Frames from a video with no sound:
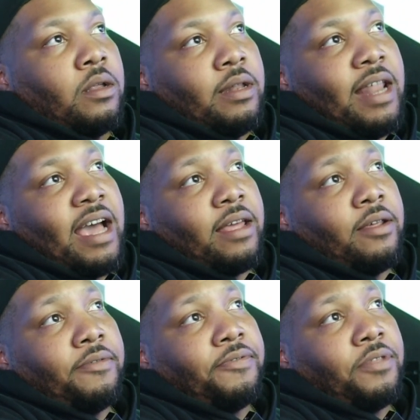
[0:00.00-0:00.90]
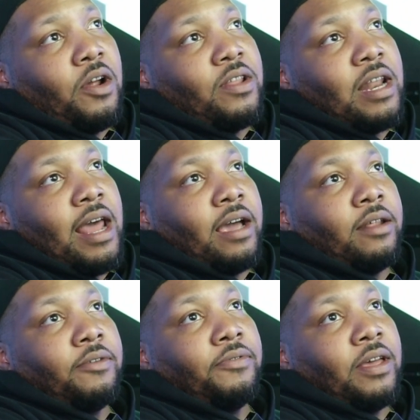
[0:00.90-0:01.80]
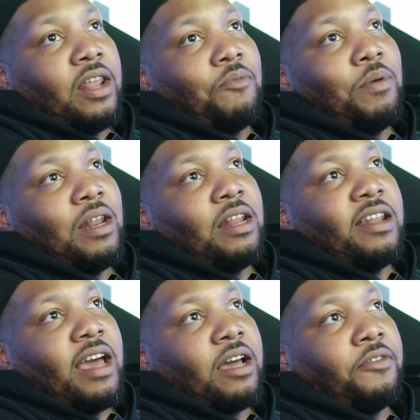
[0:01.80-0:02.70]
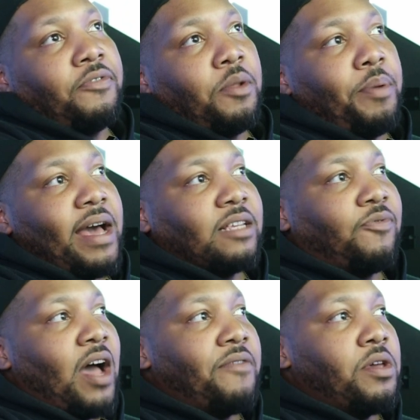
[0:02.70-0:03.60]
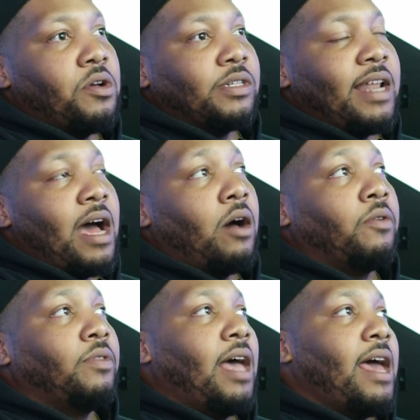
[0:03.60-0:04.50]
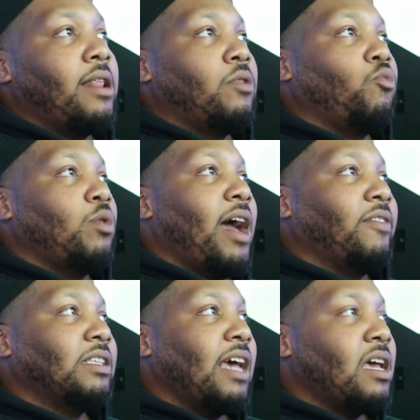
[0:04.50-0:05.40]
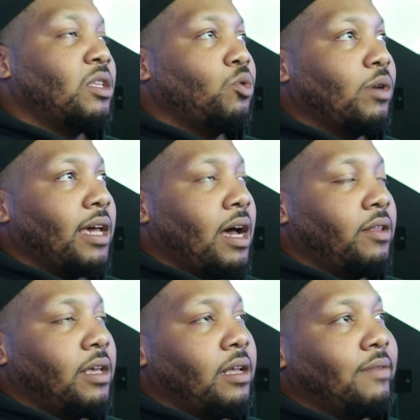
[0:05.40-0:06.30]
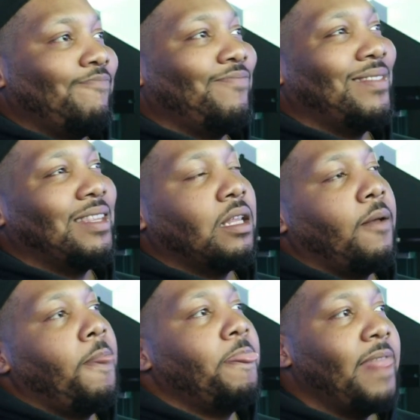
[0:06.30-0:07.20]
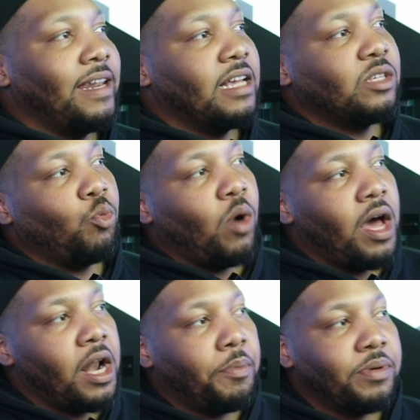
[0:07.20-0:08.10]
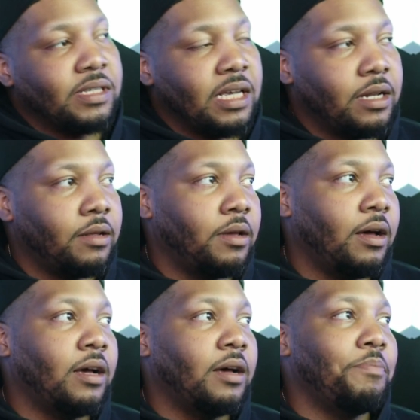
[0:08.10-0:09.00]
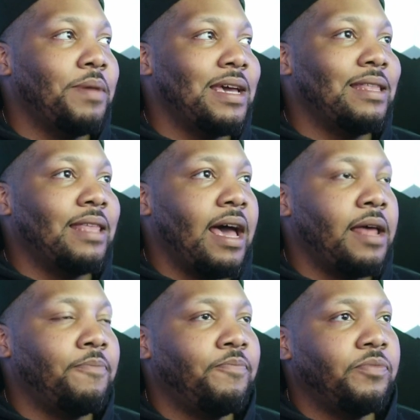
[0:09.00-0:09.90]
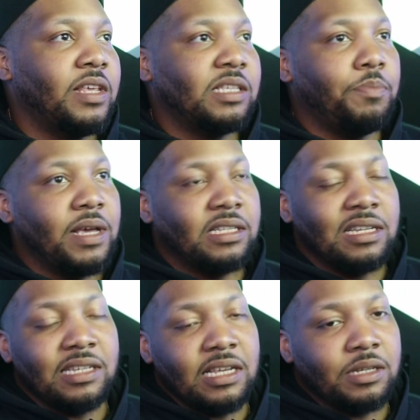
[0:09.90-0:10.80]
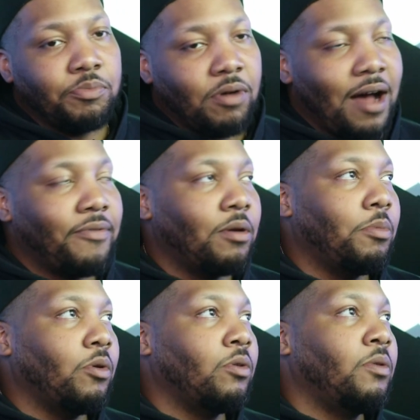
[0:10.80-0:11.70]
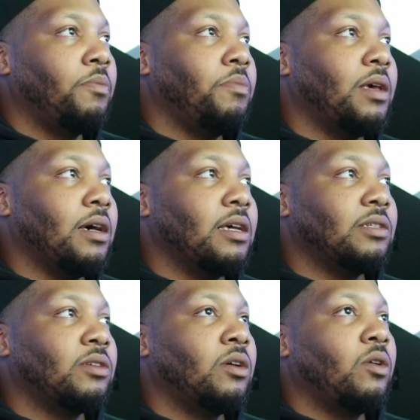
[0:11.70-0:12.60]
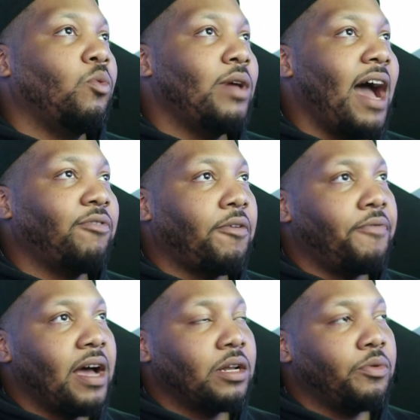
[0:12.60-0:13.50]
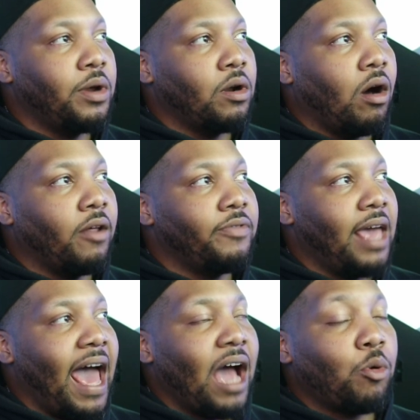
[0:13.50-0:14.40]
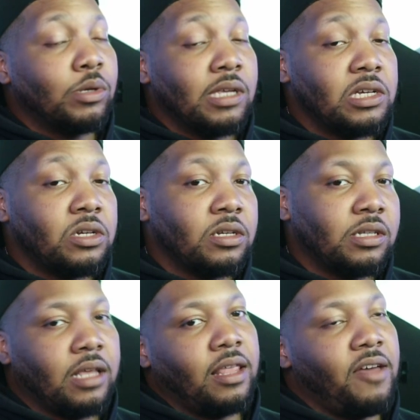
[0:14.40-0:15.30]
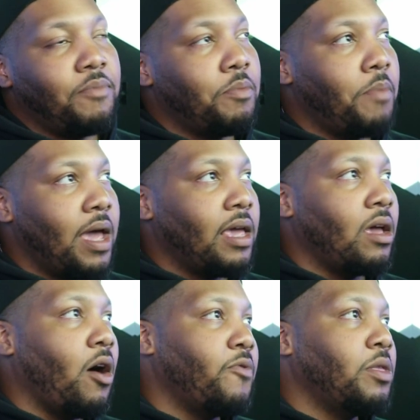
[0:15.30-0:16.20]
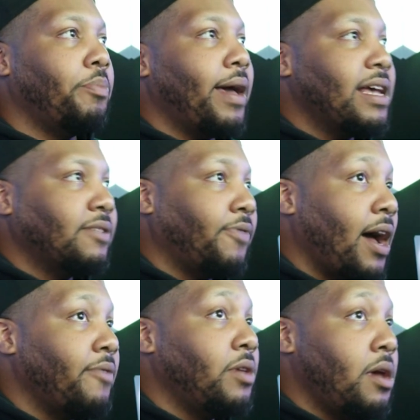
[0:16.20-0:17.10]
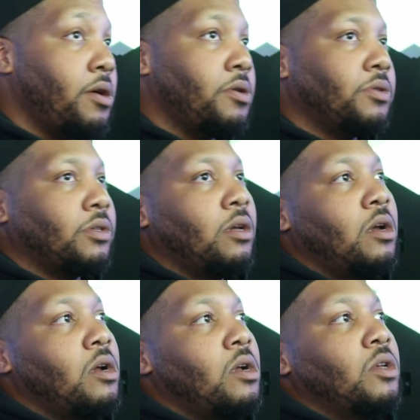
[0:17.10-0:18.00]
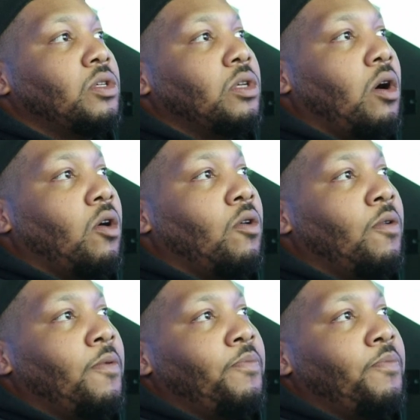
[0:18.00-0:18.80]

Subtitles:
Negative. They're in the negative. And they've been in the negative for the past 5 years. Now, that we have to take into account that doesn't 100% mean that this business isn't profitable, because we have to factor in all the acquisitions that they've been making over the past 5 years. So